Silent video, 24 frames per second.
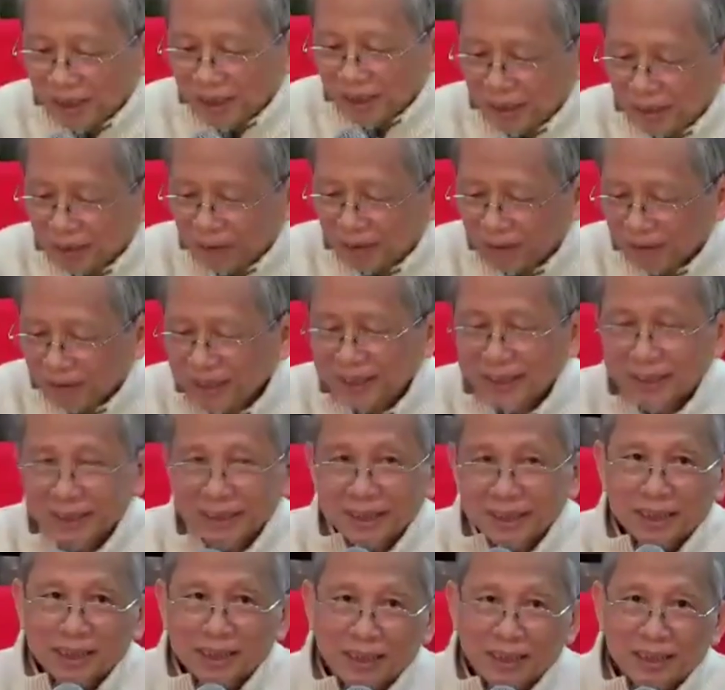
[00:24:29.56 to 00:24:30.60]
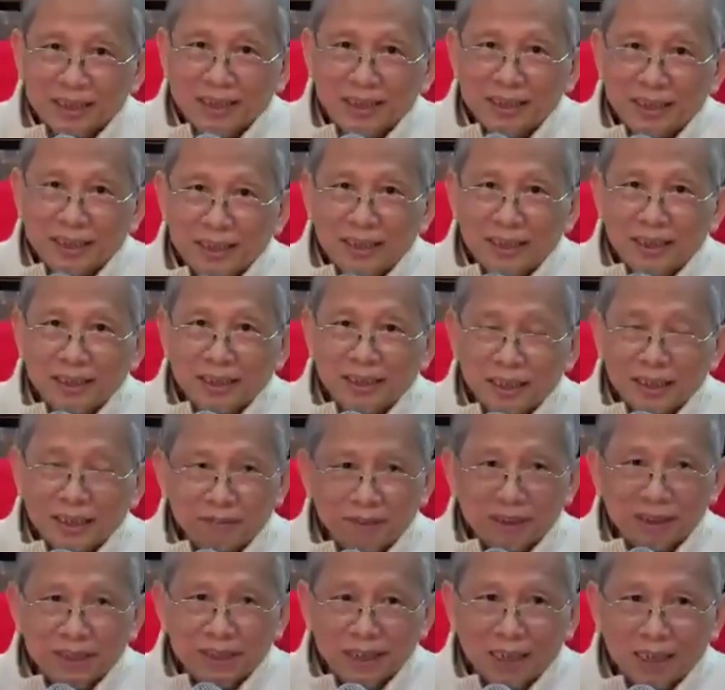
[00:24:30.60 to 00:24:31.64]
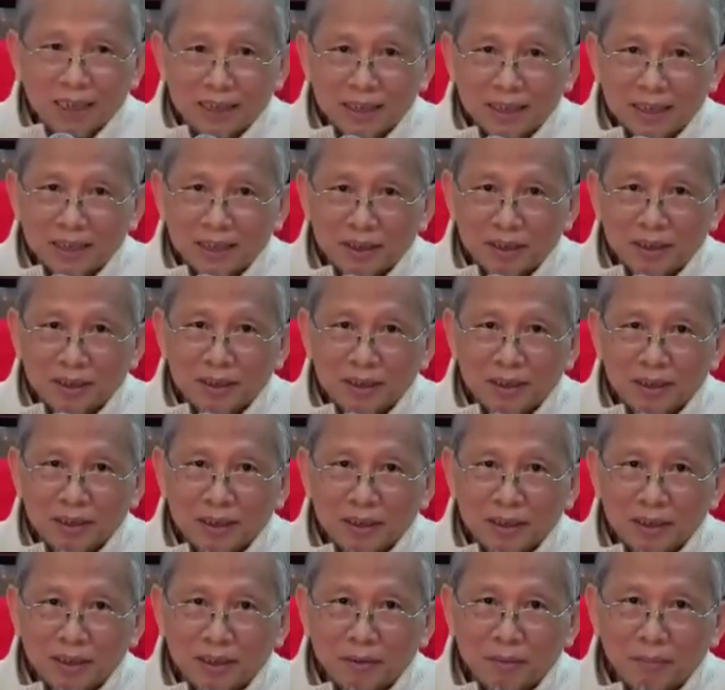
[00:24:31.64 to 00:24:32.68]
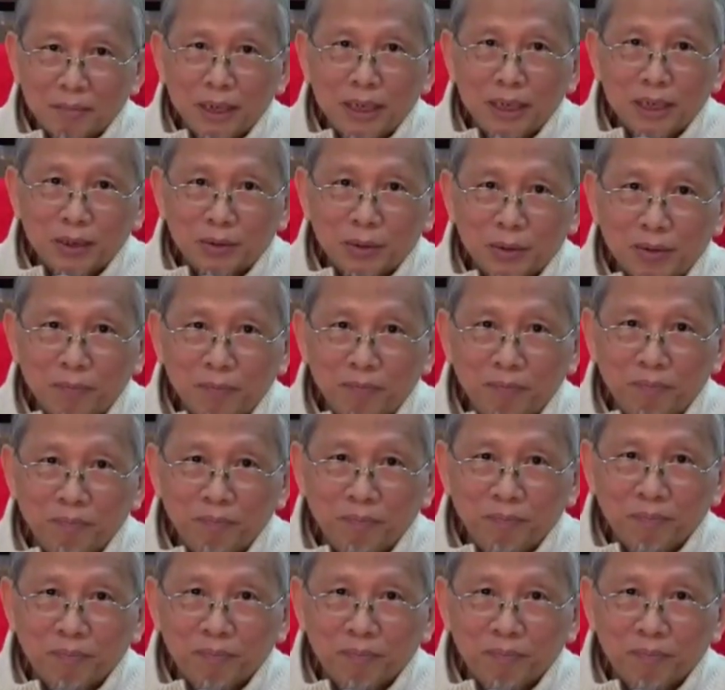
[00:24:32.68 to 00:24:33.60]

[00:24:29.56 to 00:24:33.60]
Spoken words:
Originally there was nothing. Means what?